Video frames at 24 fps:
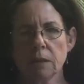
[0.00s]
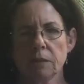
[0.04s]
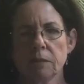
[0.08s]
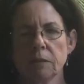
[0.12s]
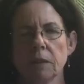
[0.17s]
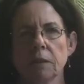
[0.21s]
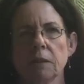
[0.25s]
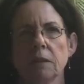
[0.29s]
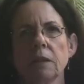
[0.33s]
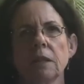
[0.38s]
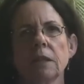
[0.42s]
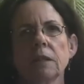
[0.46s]

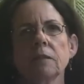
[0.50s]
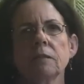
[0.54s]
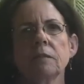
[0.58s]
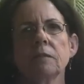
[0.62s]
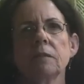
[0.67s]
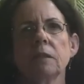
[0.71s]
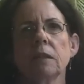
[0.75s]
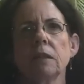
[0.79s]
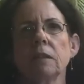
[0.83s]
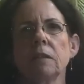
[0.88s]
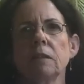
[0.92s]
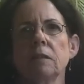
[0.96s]
So the next
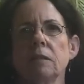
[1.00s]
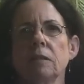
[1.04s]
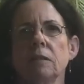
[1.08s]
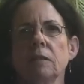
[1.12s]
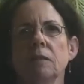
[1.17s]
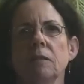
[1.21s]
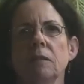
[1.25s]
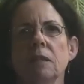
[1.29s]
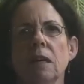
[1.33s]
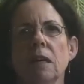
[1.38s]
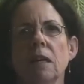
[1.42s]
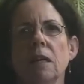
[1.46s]
thing,
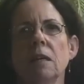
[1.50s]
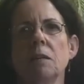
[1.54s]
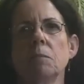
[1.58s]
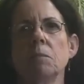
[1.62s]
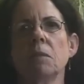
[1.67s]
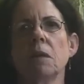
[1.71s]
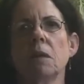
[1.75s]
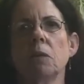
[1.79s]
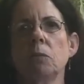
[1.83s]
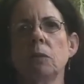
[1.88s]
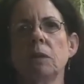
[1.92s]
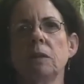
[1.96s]

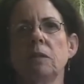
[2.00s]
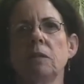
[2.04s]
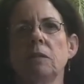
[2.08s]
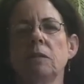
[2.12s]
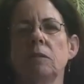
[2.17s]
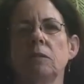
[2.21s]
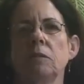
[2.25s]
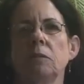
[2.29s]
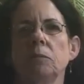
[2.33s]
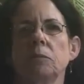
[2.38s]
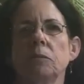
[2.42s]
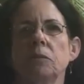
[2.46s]
I went
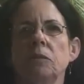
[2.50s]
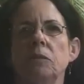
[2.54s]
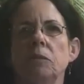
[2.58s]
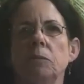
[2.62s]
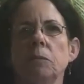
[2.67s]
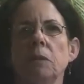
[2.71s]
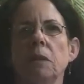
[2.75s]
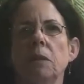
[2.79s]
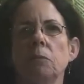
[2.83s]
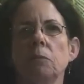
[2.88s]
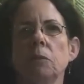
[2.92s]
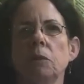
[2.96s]
into the
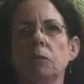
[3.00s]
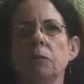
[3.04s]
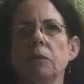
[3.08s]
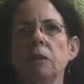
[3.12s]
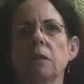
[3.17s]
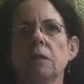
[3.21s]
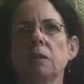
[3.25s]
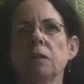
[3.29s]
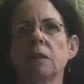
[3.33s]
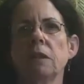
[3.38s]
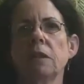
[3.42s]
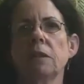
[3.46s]
room and we were
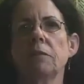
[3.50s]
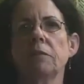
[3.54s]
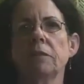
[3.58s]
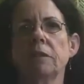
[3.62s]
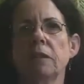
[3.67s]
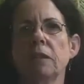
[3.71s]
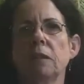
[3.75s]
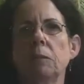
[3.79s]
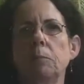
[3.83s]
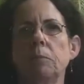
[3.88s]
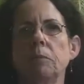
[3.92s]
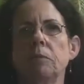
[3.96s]
going to
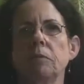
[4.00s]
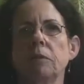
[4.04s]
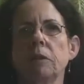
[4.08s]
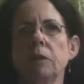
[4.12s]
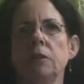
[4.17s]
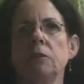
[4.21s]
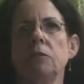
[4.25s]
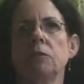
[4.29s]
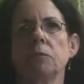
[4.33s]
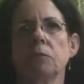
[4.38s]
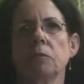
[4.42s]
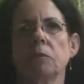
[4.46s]
carry out a
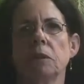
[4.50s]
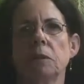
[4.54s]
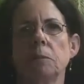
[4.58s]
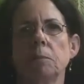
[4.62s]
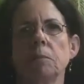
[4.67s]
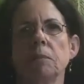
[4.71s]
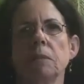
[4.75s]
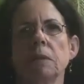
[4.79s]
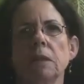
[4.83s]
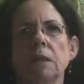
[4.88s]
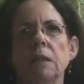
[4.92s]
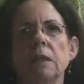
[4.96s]
procedure on him.
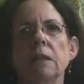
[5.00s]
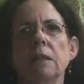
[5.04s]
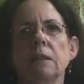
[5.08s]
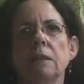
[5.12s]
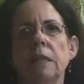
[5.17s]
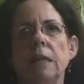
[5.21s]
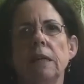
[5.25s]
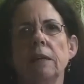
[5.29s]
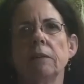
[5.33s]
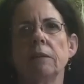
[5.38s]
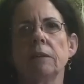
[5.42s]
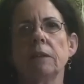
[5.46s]

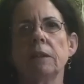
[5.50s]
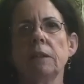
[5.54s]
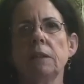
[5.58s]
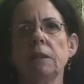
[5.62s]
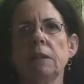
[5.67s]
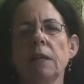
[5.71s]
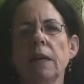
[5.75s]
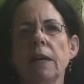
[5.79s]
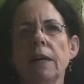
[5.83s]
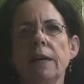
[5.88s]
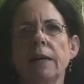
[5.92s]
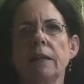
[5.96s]
Now,
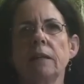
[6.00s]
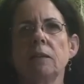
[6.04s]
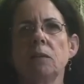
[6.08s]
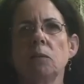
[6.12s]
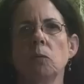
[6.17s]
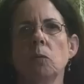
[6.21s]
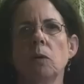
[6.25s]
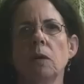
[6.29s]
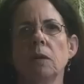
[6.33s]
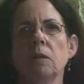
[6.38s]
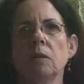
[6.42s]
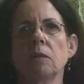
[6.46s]
he had
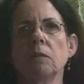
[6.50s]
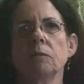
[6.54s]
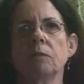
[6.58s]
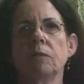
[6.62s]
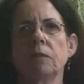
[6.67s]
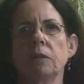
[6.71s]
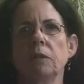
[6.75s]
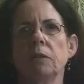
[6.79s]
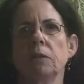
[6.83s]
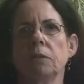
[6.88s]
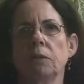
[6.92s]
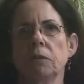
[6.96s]
one of
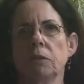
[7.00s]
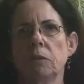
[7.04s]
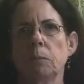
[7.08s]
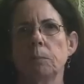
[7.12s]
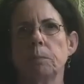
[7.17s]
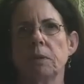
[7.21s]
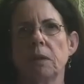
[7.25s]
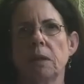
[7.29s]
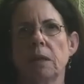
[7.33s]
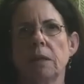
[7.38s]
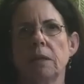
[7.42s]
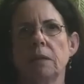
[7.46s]
the earth
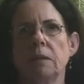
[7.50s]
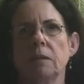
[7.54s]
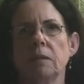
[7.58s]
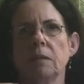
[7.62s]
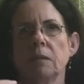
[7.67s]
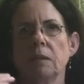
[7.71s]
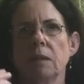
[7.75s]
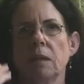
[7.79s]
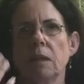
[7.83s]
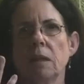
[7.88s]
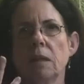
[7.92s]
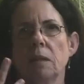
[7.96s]
plane
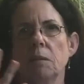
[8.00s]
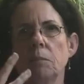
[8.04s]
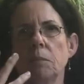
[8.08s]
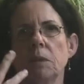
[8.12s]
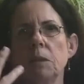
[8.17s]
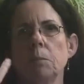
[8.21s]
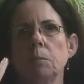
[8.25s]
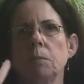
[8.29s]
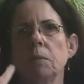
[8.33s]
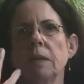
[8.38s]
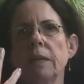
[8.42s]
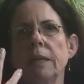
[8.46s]

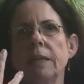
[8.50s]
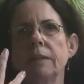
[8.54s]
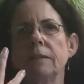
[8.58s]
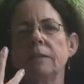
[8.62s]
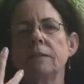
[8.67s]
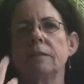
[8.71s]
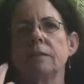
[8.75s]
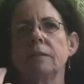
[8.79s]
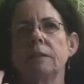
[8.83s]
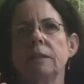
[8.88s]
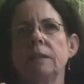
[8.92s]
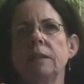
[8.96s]

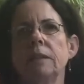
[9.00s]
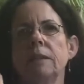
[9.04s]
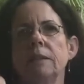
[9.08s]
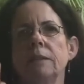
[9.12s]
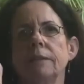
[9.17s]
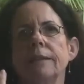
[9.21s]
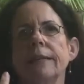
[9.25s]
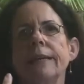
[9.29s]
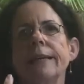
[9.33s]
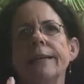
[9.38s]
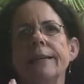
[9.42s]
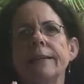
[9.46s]
implants in
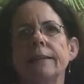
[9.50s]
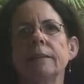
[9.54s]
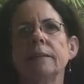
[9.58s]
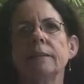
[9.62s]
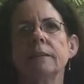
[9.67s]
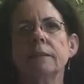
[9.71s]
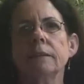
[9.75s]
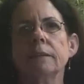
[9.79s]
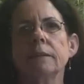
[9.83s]
his head.